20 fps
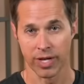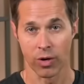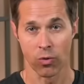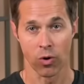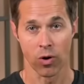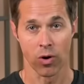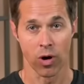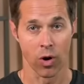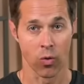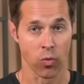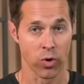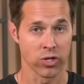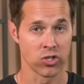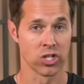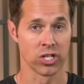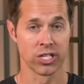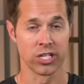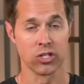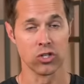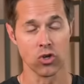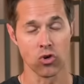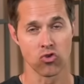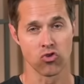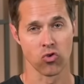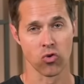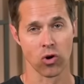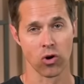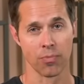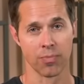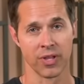They were originally
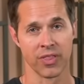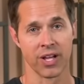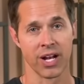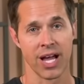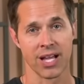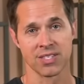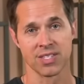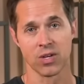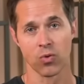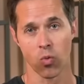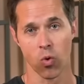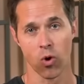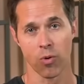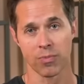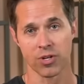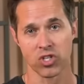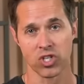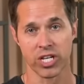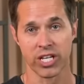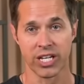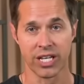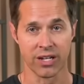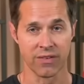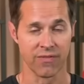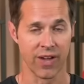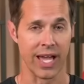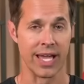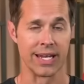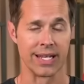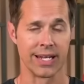neutral, but the Nazi war machine
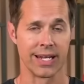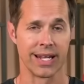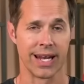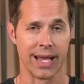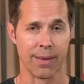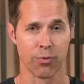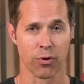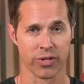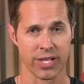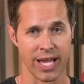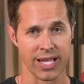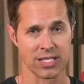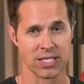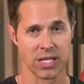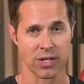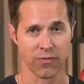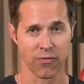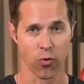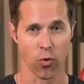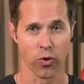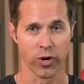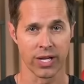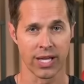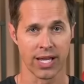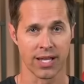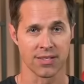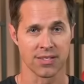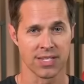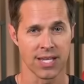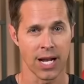invaded in April nineteen
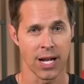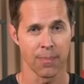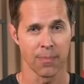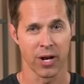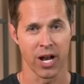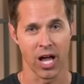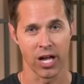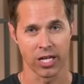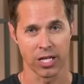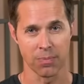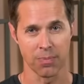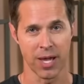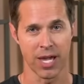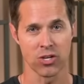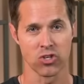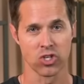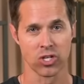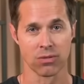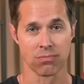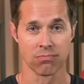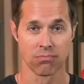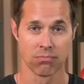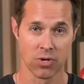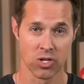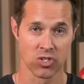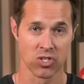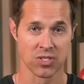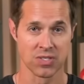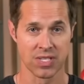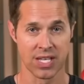forty and set up an occupation,
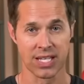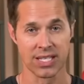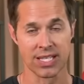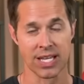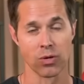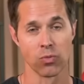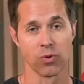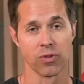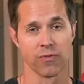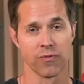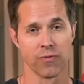much as they did with